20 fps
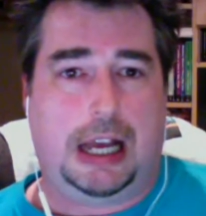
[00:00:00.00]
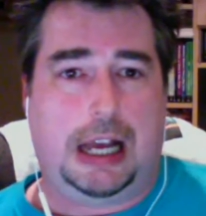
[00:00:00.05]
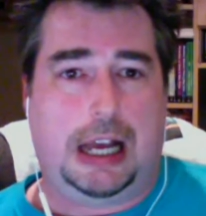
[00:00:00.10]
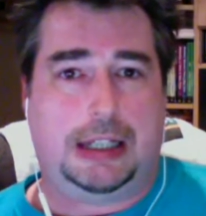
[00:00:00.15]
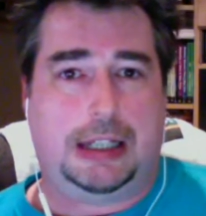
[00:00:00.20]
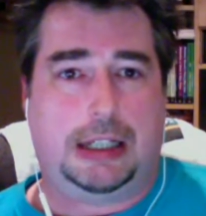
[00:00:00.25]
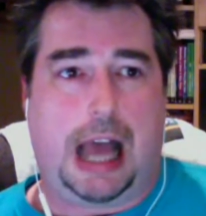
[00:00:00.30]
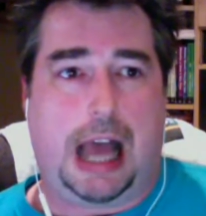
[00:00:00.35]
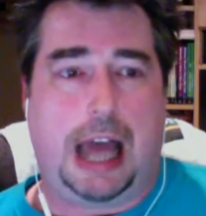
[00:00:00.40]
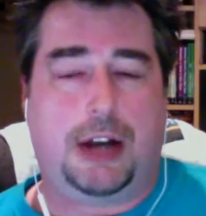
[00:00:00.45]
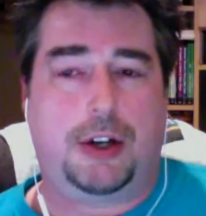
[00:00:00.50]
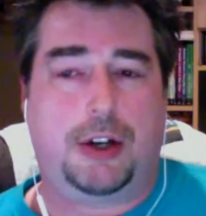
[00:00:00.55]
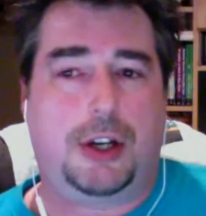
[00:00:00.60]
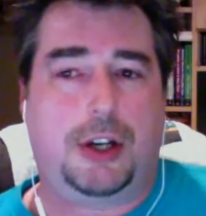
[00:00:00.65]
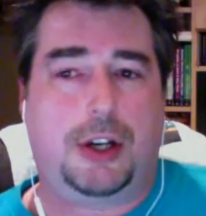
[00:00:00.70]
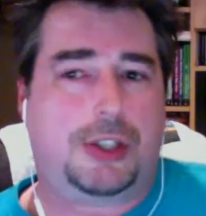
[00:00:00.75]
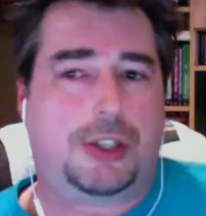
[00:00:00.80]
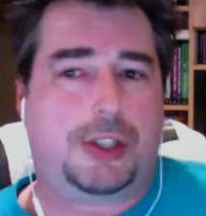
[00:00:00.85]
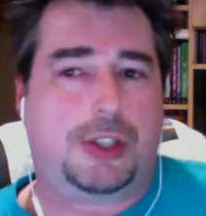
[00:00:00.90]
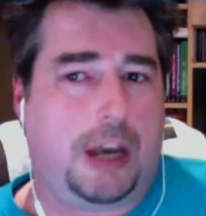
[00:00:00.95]
I don't know.
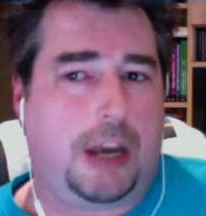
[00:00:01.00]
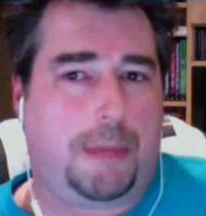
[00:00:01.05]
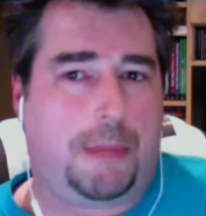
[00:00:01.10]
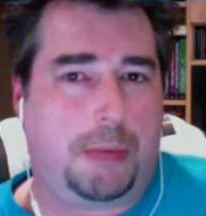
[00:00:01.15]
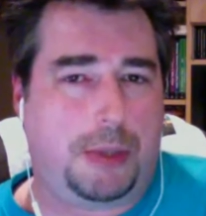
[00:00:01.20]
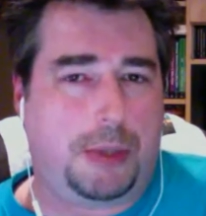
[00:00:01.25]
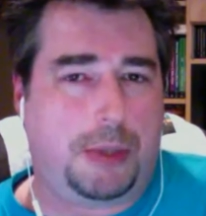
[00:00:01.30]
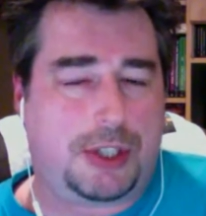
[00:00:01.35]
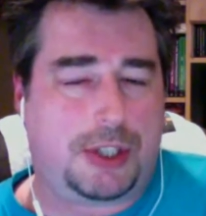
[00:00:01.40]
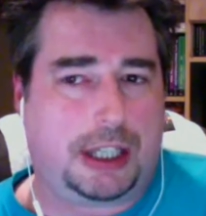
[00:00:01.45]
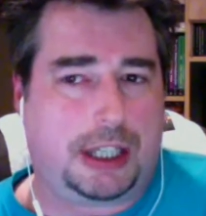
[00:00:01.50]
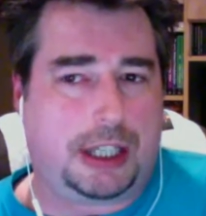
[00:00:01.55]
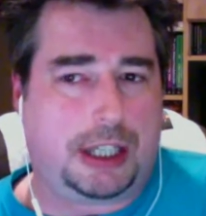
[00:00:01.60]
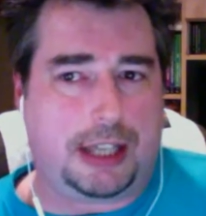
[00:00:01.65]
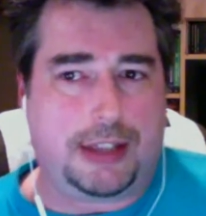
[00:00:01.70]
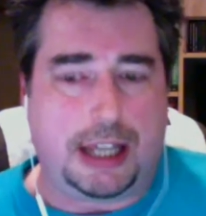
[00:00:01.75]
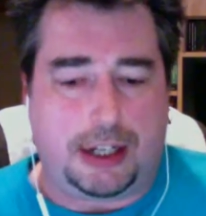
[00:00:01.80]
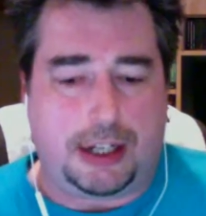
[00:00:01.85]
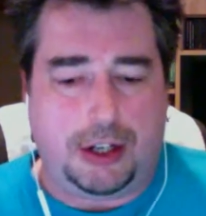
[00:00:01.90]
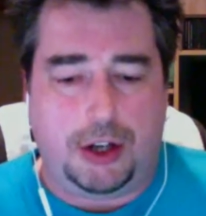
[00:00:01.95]
See, I'm almost thinking
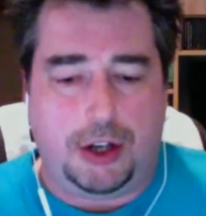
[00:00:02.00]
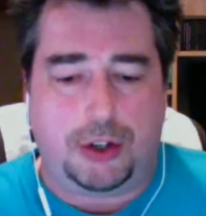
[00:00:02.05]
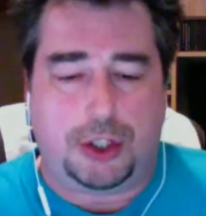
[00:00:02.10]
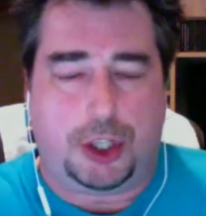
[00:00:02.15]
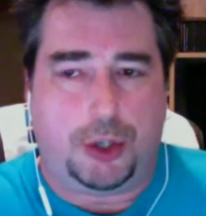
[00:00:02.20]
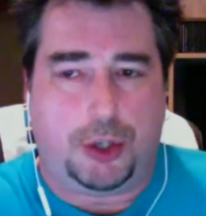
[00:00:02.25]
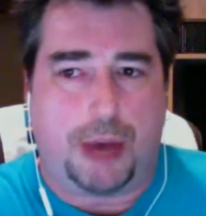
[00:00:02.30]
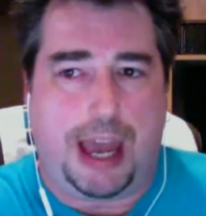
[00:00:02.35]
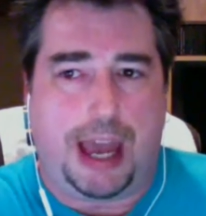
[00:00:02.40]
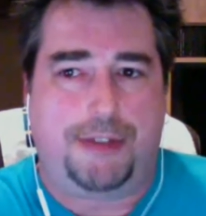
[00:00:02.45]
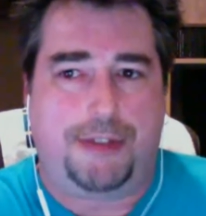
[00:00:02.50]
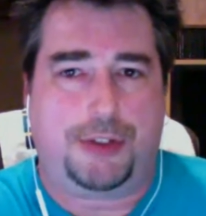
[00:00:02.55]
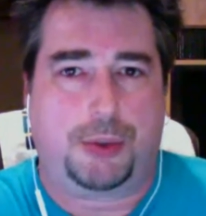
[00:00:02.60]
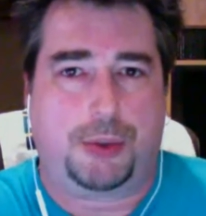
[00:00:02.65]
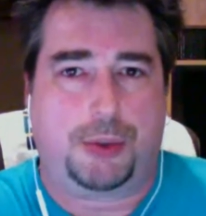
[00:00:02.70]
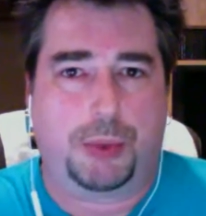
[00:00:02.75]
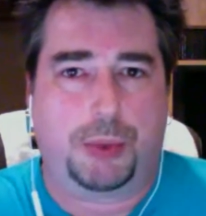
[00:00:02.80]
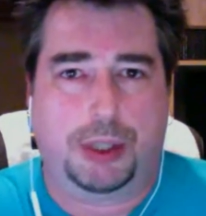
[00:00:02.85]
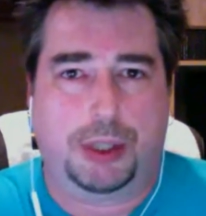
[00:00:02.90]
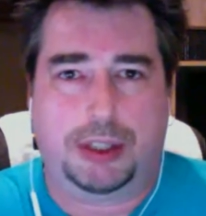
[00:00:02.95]
that, no, you have to
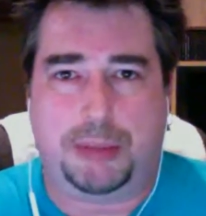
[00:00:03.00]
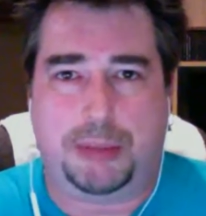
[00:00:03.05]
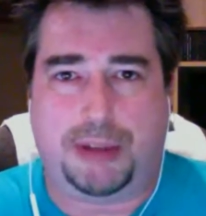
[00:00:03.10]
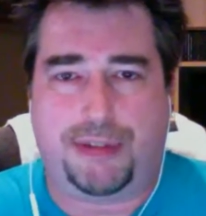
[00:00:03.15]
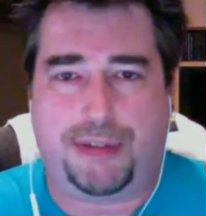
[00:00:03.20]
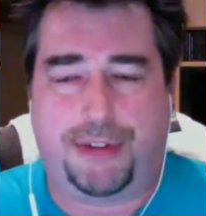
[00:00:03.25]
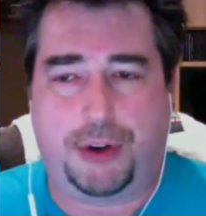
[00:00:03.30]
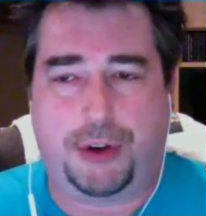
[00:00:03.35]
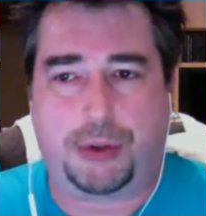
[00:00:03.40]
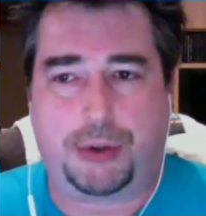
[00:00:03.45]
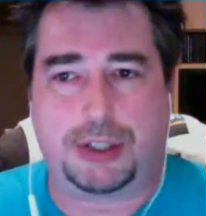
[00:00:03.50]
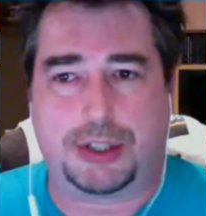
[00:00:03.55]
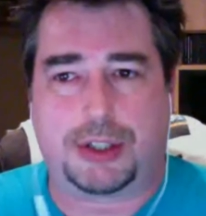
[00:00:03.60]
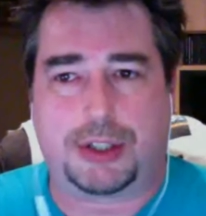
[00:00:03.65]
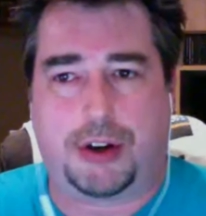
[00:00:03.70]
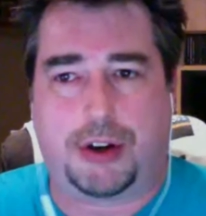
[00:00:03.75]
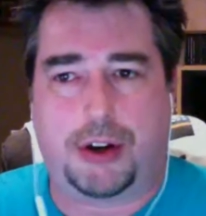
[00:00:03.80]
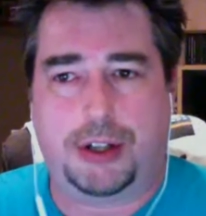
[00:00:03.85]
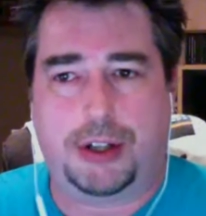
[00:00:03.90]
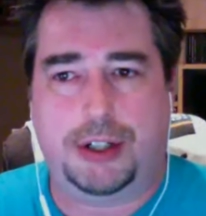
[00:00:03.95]
really be focused
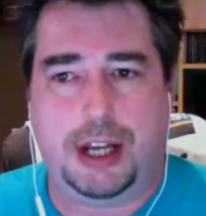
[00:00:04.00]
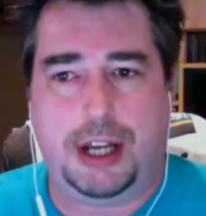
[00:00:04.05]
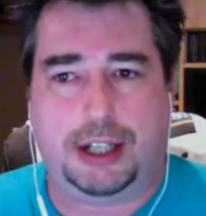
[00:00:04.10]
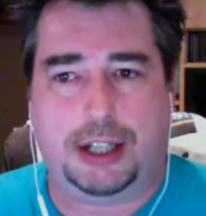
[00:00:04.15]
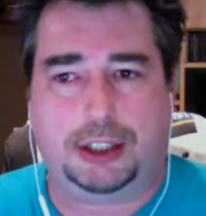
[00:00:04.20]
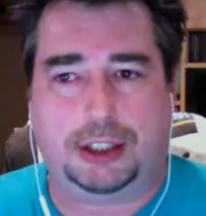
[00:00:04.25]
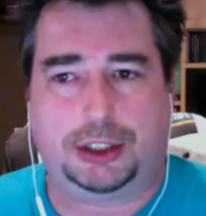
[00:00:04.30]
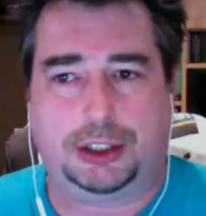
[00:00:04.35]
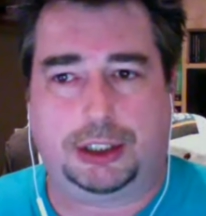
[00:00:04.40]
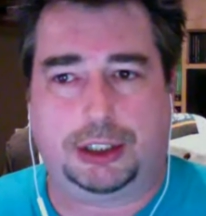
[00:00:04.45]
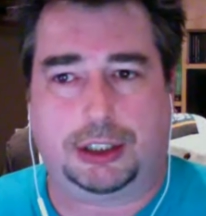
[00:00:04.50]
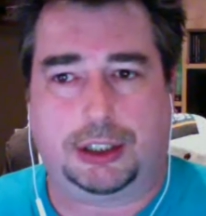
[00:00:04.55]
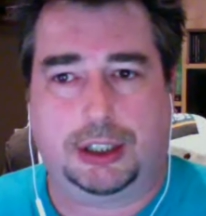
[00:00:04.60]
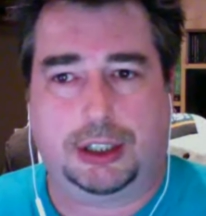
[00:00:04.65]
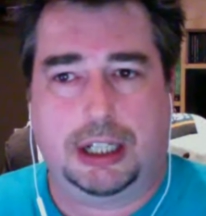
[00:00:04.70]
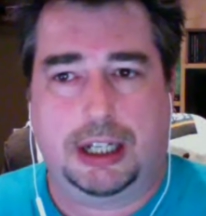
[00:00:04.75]
on next year.